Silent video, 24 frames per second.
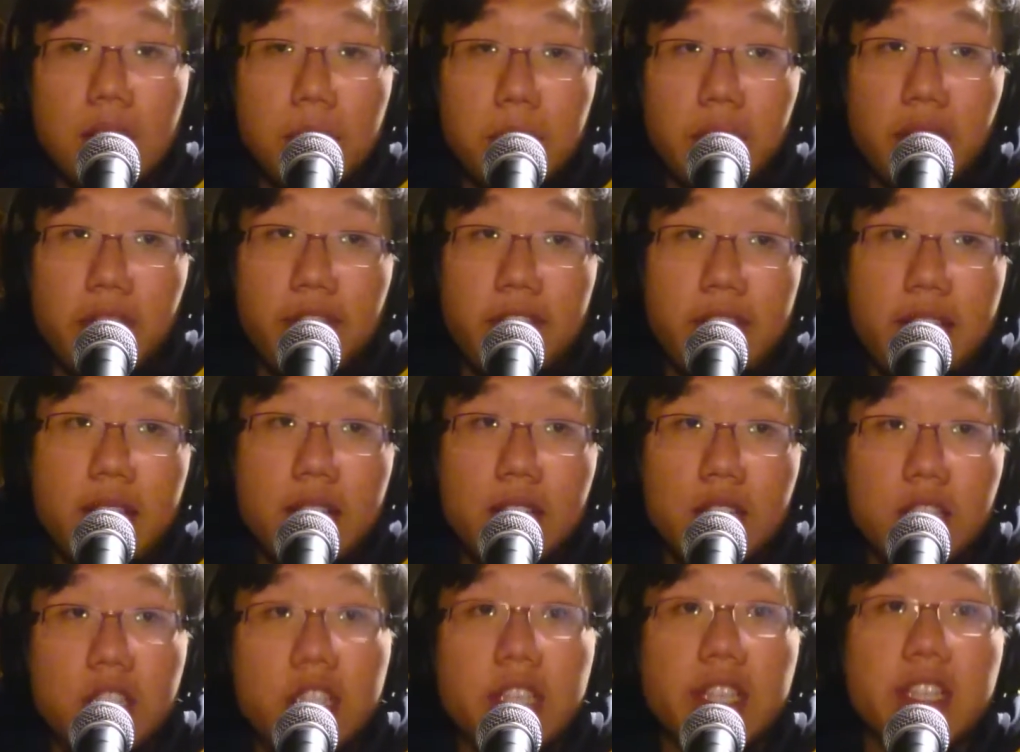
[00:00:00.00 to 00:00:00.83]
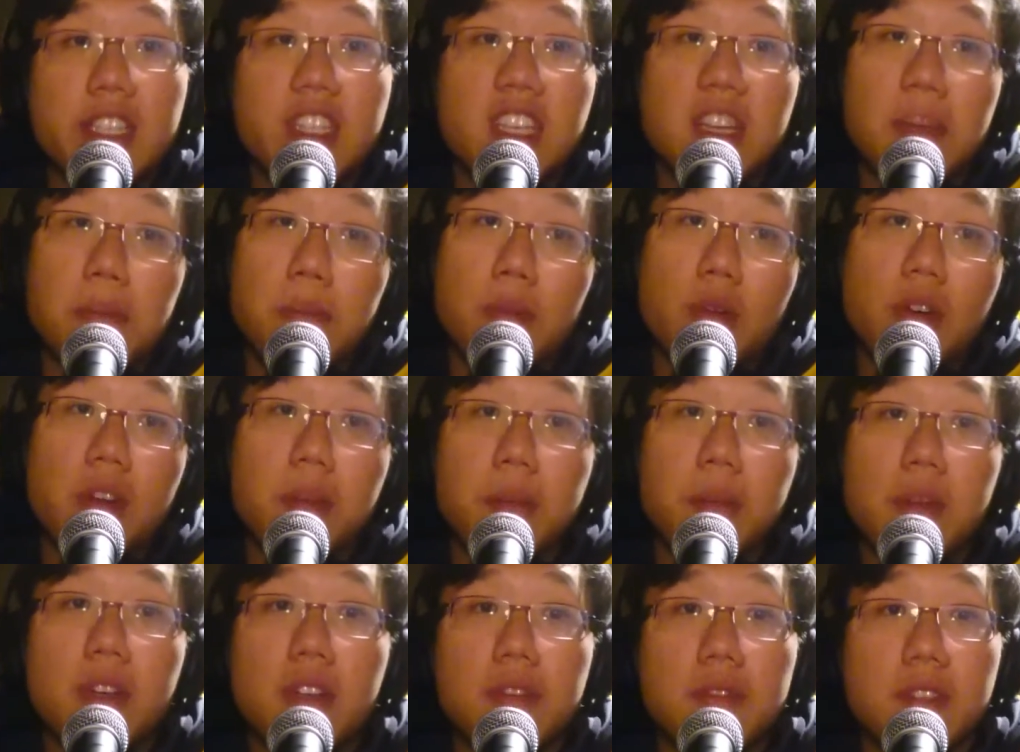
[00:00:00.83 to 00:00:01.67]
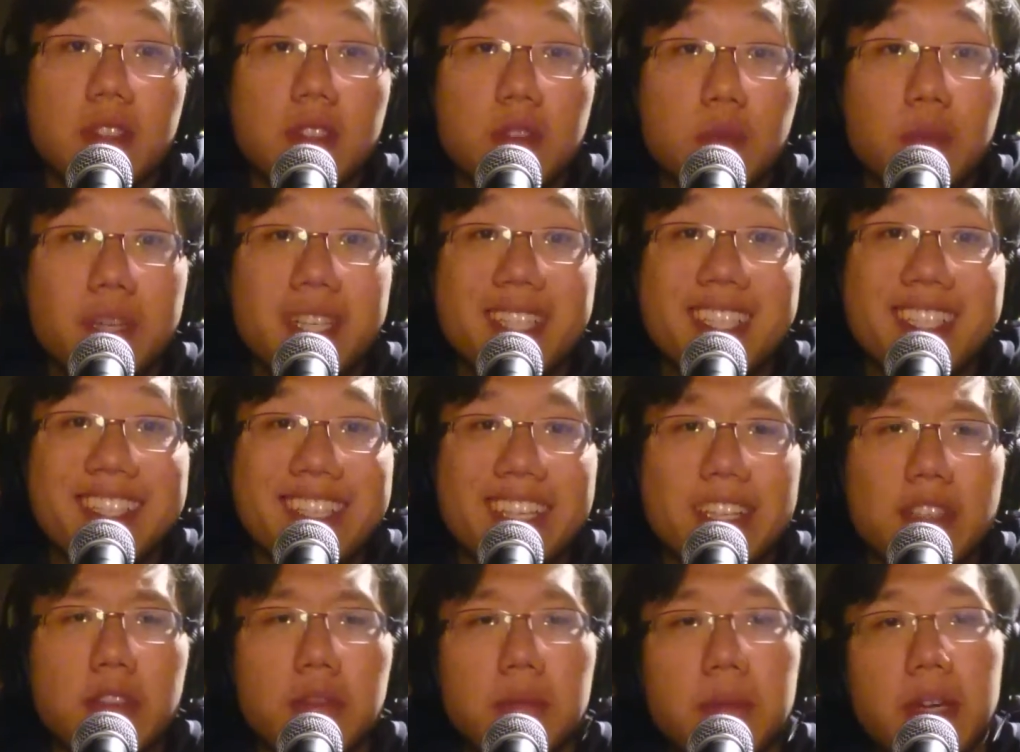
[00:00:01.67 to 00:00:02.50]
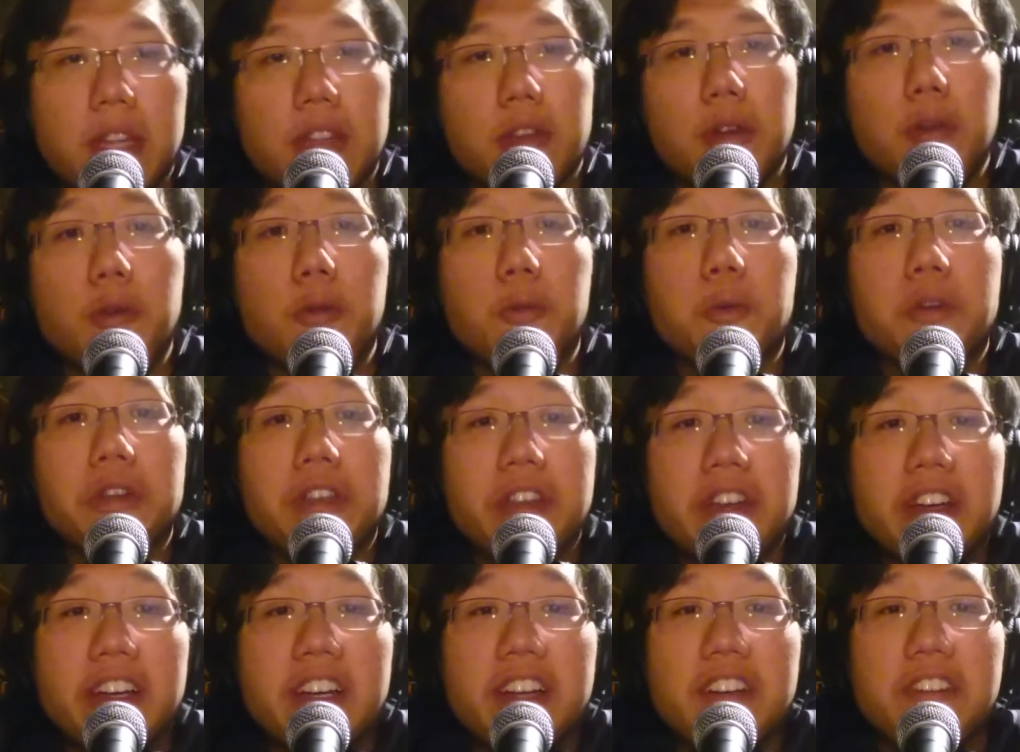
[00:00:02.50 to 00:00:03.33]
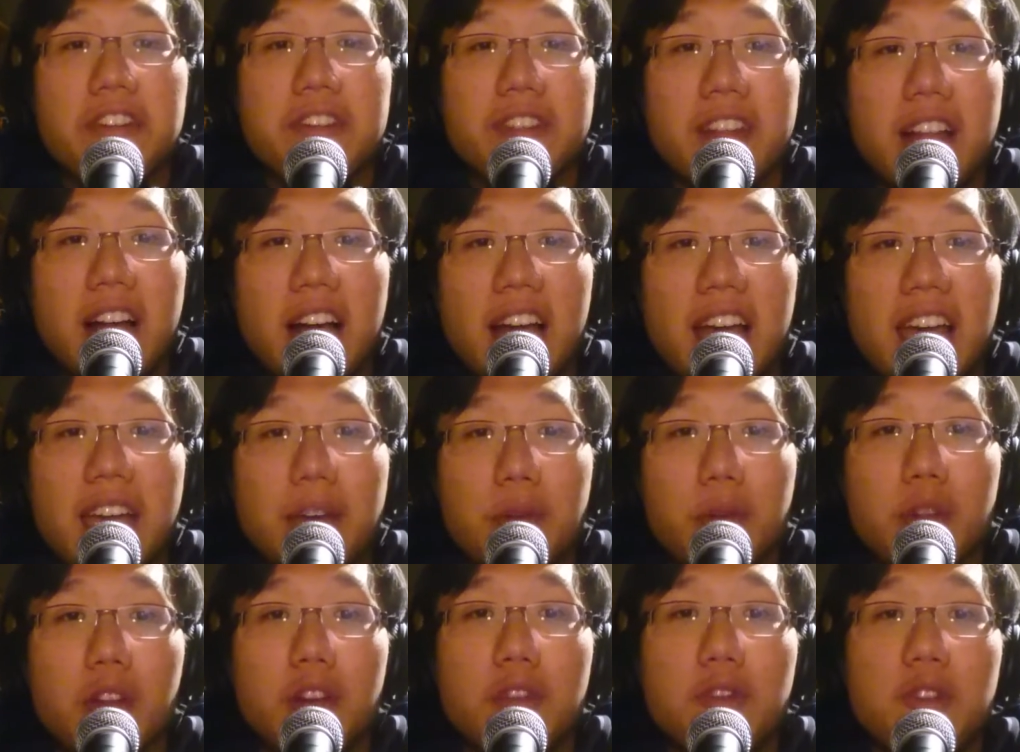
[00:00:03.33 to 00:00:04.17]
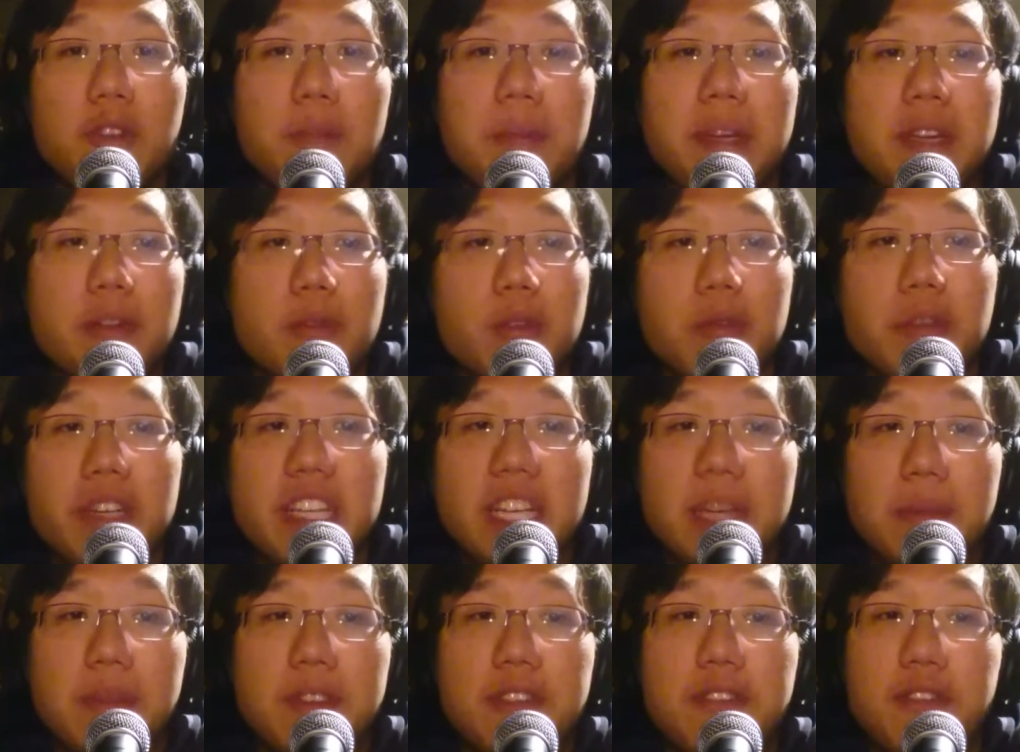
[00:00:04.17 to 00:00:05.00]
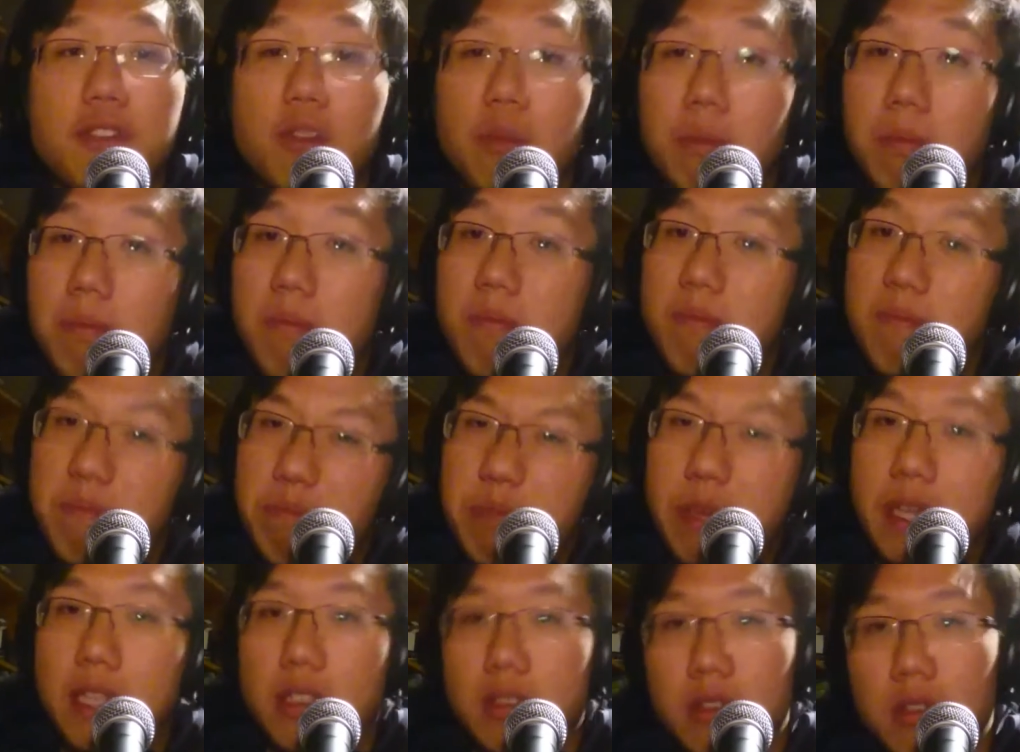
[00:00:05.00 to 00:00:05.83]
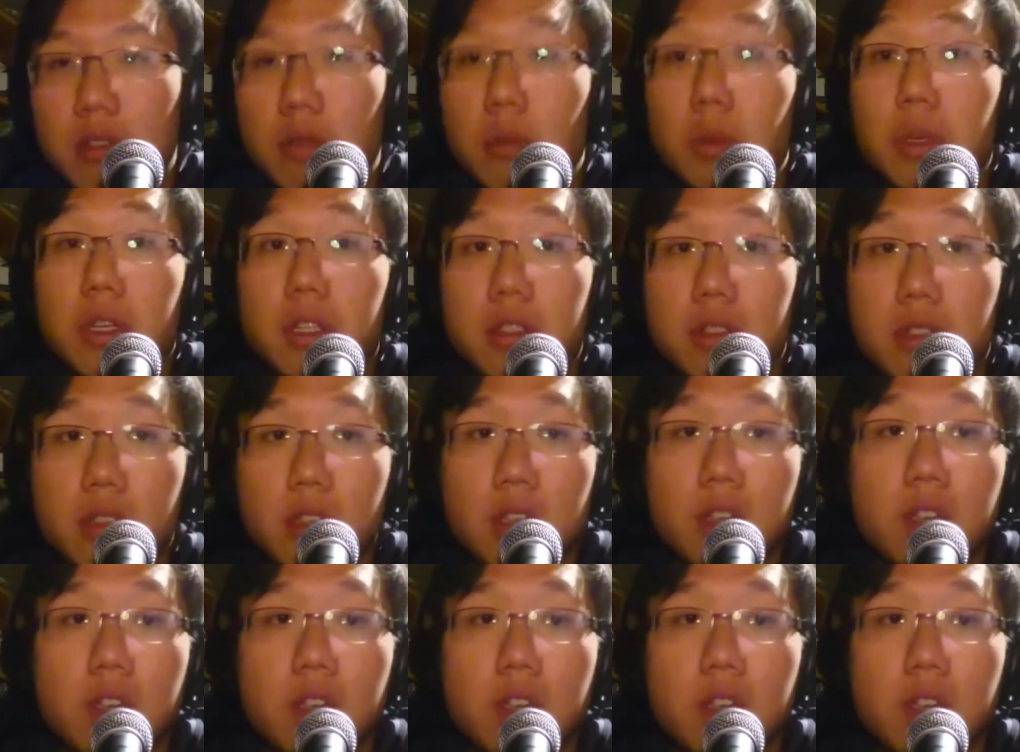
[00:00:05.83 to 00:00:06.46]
But in Fanon, she is the embodiment of a sweet single mother who wouldn't hurt a fly and will often be redeemed for better or worse.